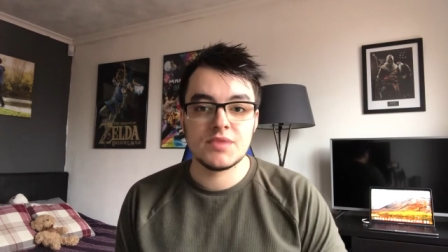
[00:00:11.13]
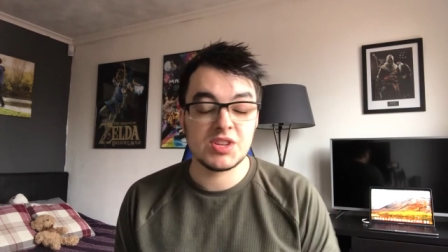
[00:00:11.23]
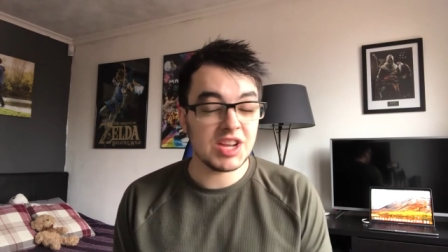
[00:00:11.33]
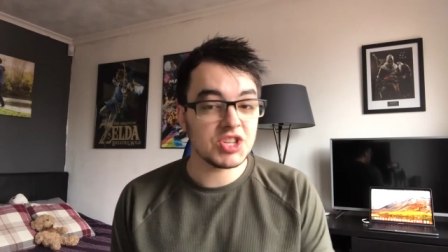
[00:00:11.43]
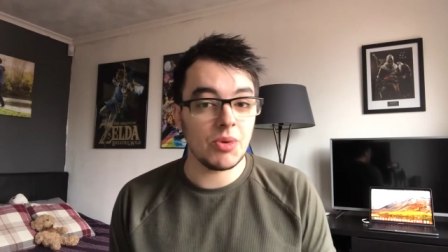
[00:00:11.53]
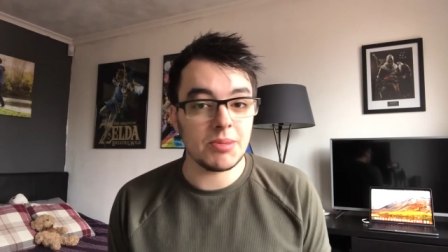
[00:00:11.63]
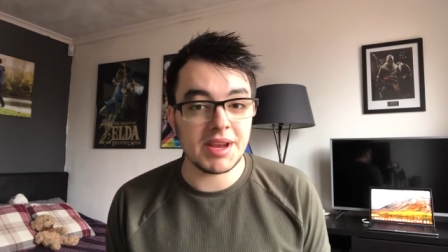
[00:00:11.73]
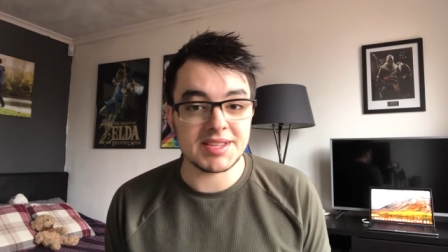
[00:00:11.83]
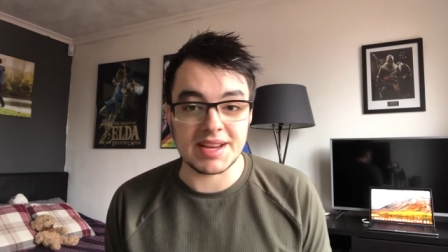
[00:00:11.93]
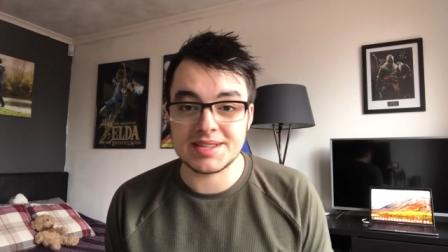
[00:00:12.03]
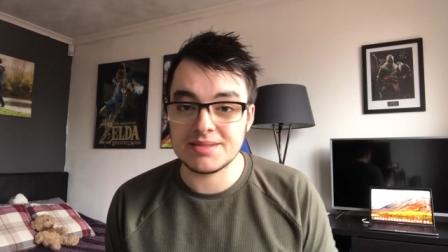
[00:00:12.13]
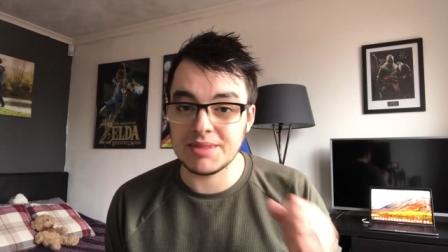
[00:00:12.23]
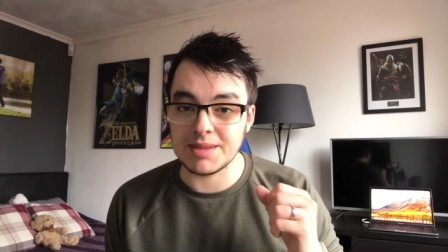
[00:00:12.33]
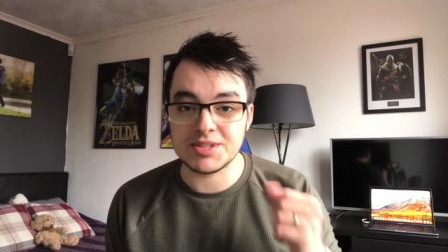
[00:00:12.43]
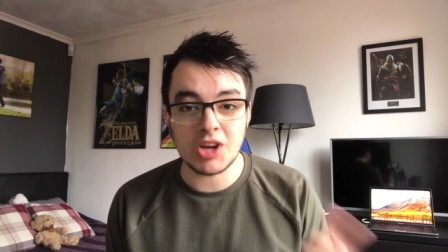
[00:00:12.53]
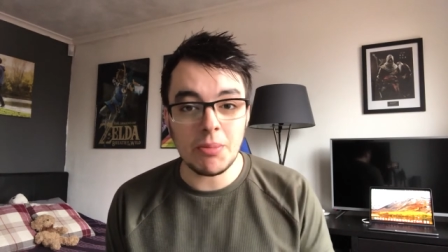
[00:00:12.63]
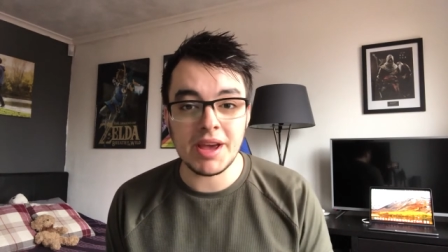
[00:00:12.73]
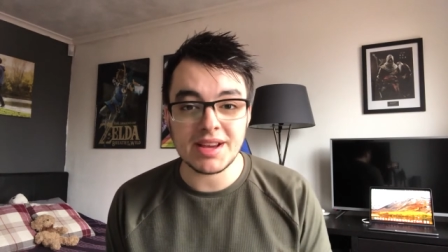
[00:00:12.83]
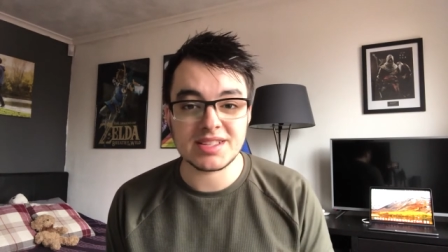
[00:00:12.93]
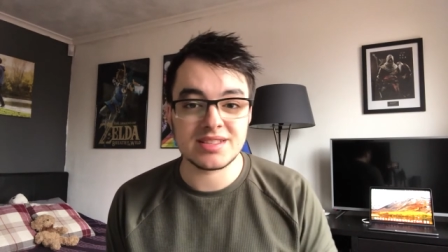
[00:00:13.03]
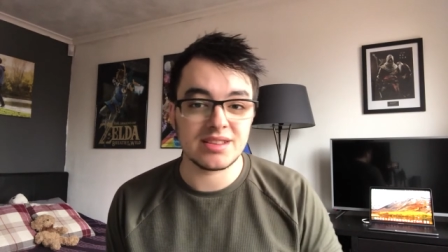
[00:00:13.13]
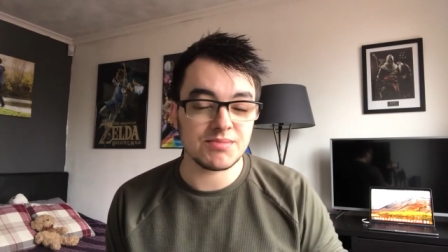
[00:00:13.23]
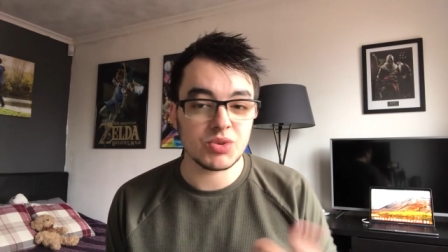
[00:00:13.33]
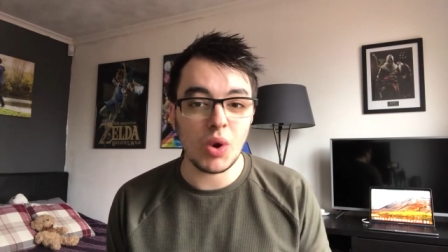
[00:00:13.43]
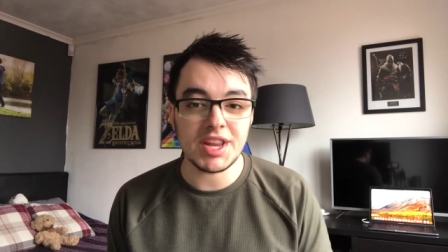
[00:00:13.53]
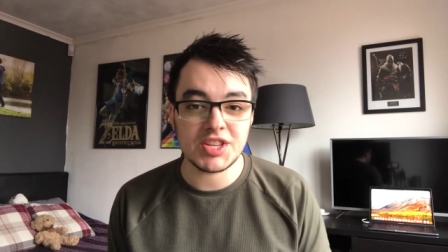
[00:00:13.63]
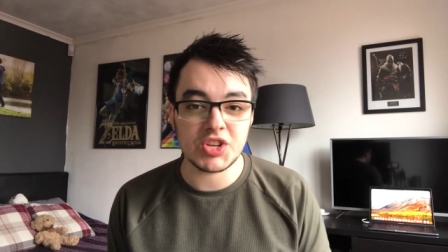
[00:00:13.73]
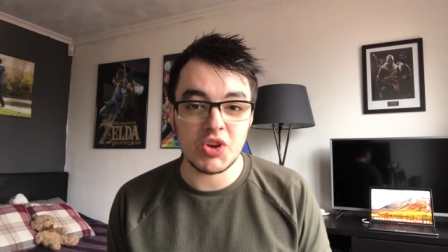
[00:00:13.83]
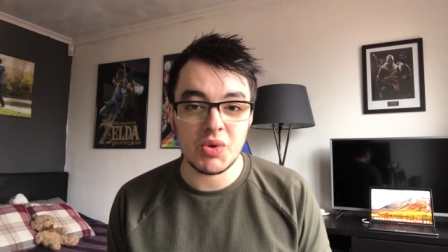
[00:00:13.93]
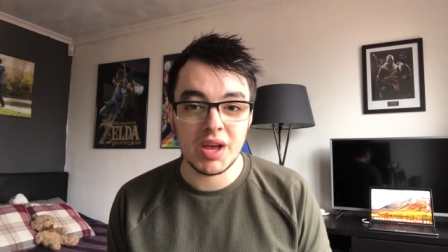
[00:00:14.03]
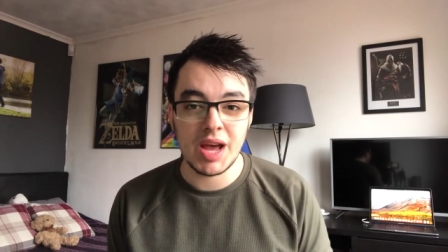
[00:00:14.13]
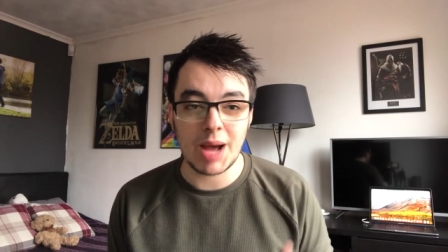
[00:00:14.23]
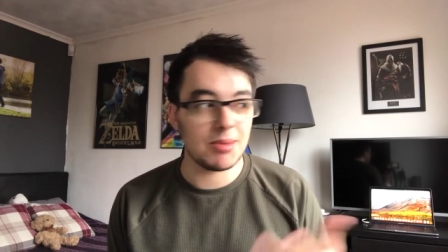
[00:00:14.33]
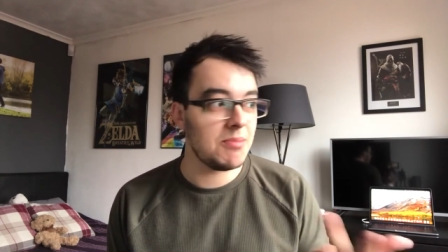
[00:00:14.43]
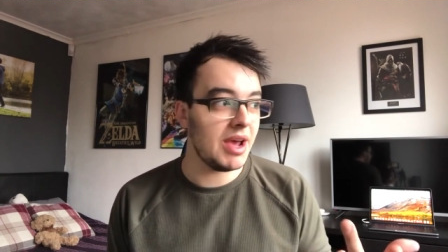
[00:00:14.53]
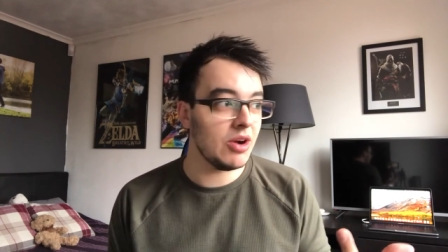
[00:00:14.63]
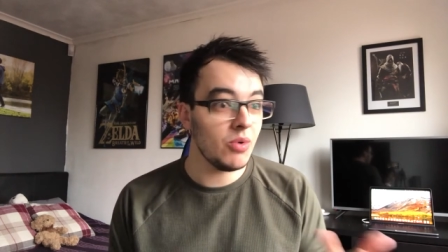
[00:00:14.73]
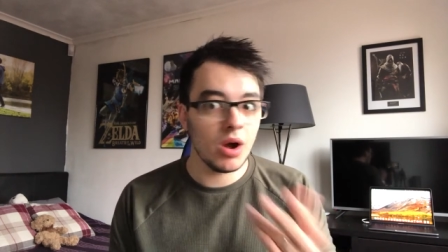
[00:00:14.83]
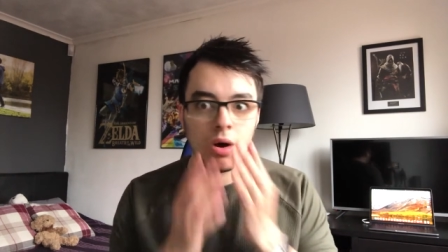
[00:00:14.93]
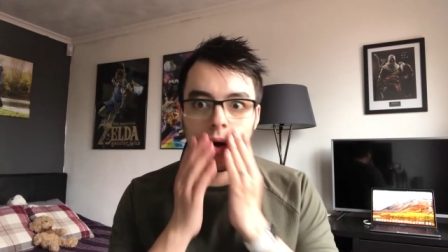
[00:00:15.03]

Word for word: So let's start with the basics. My name's Tom Hicks, I'm 22, I'm a male.